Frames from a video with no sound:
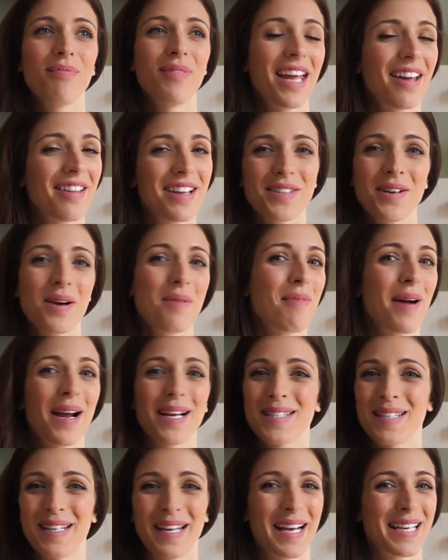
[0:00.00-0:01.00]
yeah, these aren't
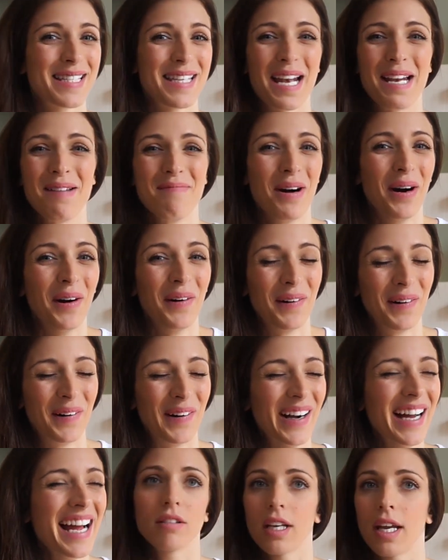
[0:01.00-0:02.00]
Braxton Hicks
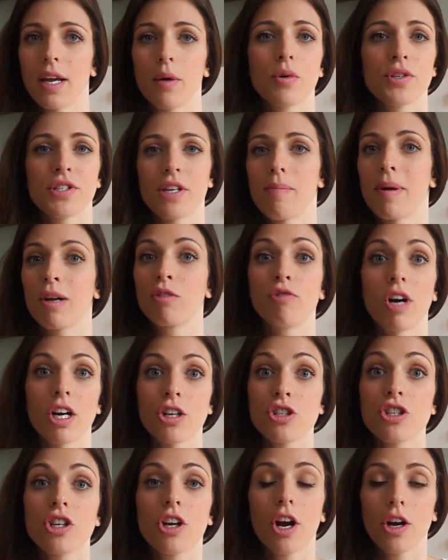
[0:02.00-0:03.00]
anymore. It wasn't a big
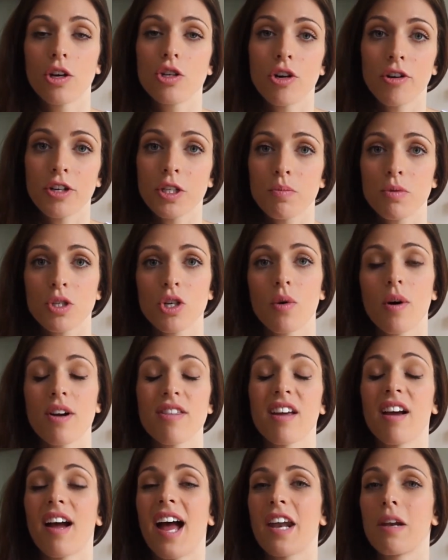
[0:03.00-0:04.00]
rush to go to hospital. I
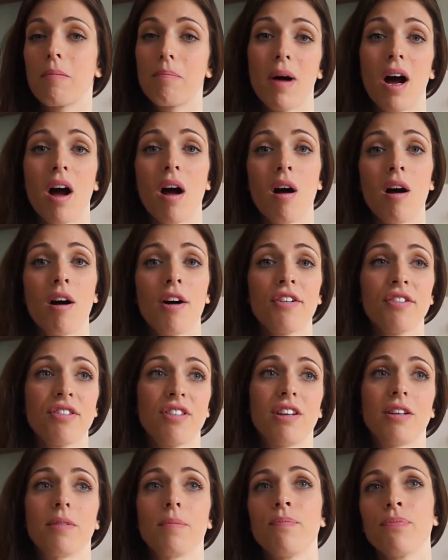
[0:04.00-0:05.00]
think I had a bath
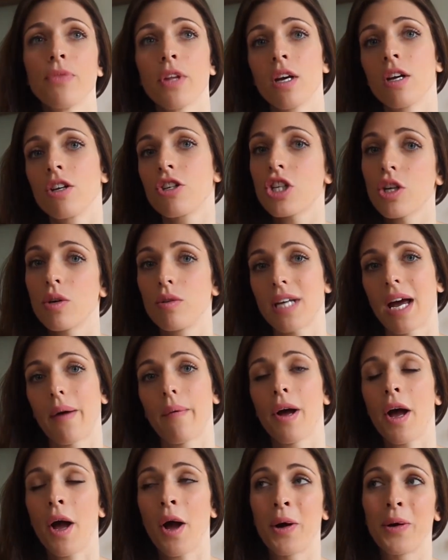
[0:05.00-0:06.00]
and chilled
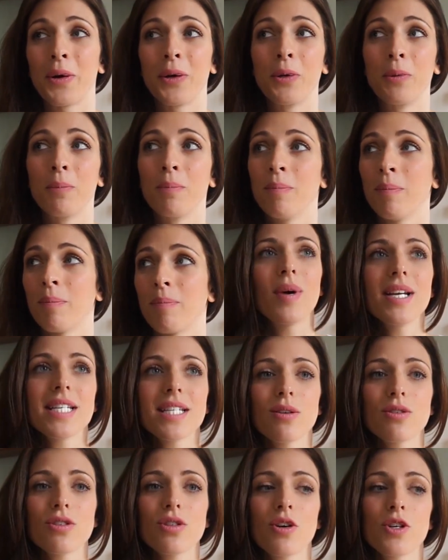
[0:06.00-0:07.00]
out at home. Went
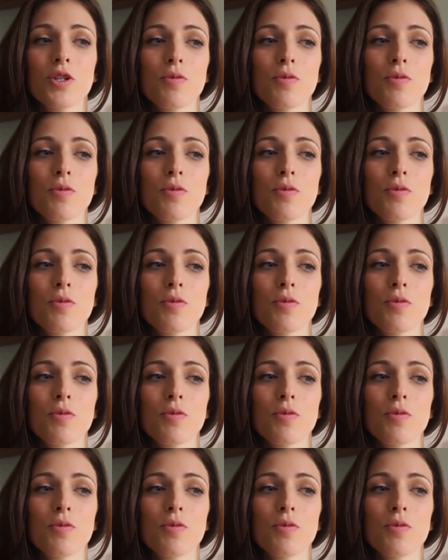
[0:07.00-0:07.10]
down to the